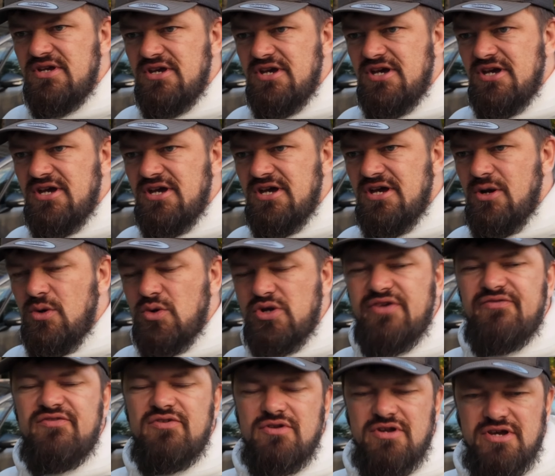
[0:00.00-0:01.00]
or
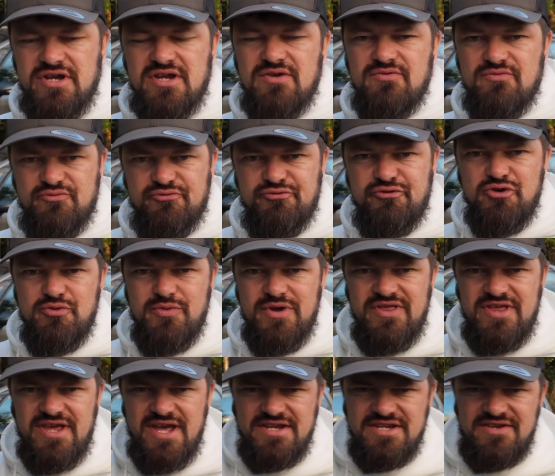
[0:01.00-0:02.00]
give you like room
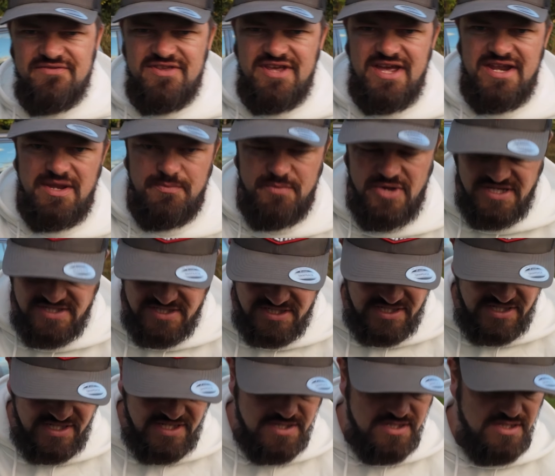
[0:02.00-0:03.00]
at the end of the edit
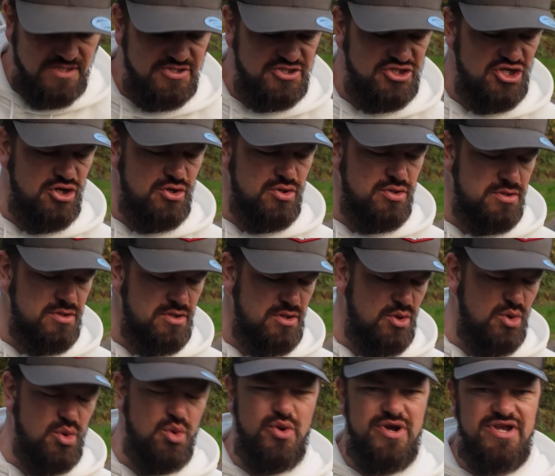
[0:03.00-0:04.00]
basically. So
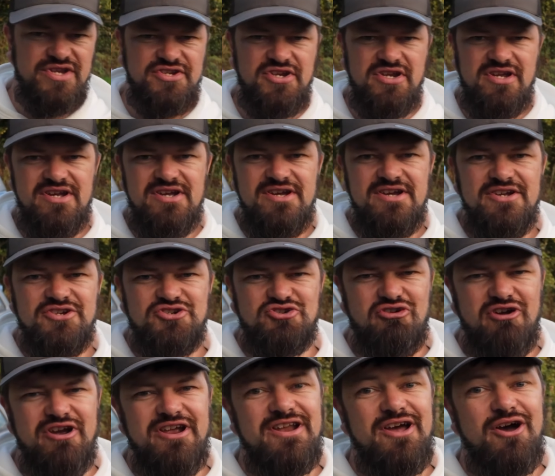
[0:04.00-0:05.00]
always
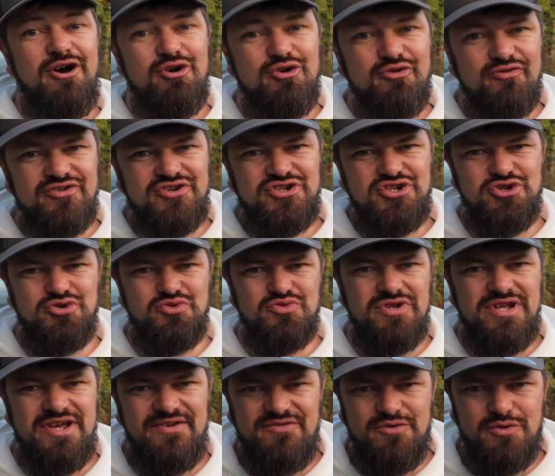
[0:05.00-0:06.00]
try and overshoot
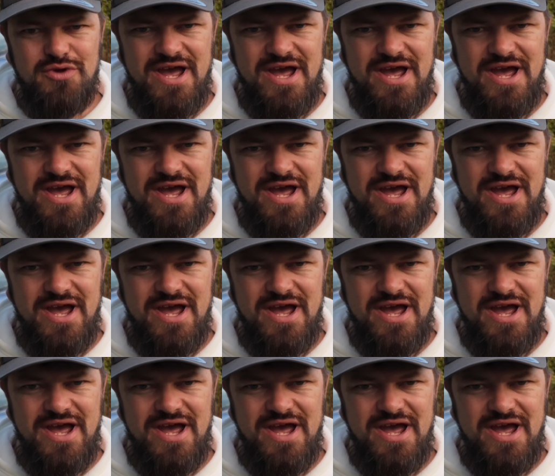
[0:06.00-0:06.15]
if you